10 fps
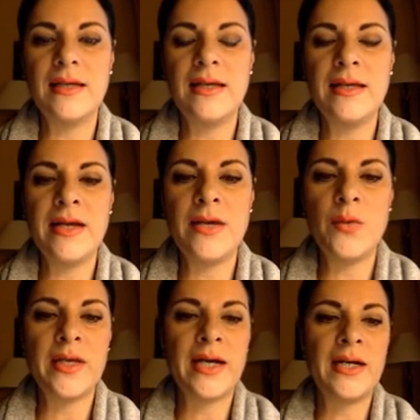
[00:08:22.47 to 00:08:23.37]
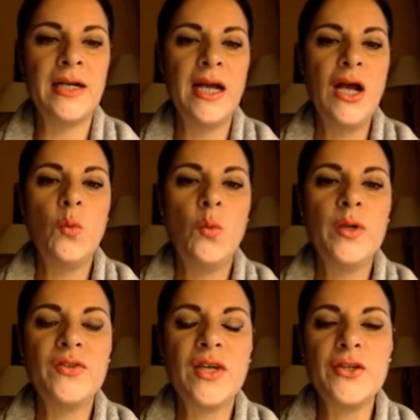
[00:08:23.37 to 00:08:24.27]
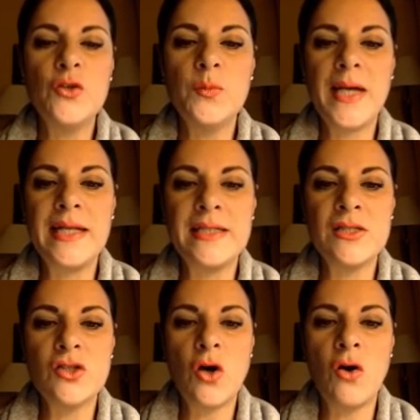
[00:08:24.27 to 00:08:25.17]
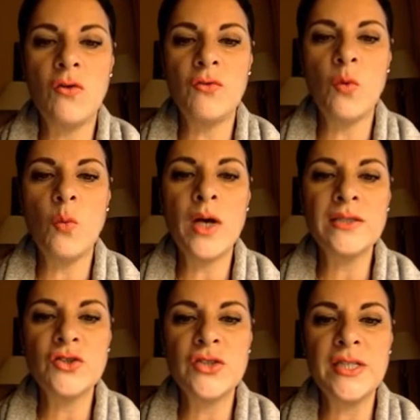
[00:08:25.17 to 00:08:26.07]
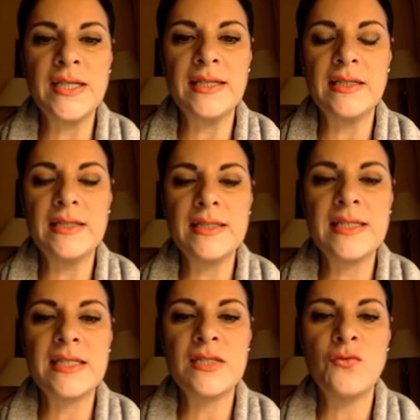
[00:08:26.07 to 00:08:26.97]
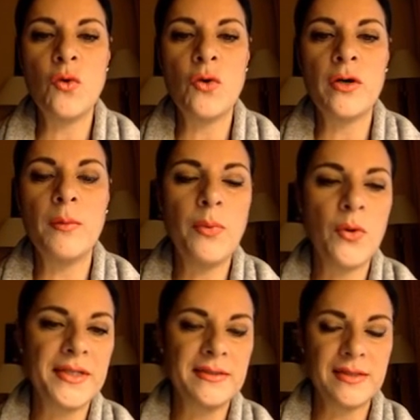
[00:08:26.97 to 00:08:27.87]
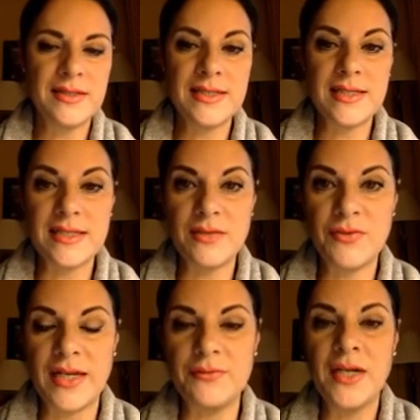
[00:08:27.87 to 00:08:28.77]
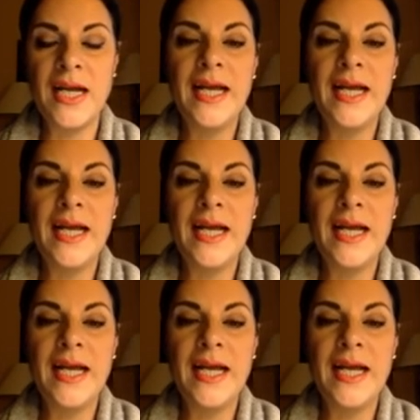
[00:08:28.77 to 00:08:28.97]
here we are with a new balance of 1364.65.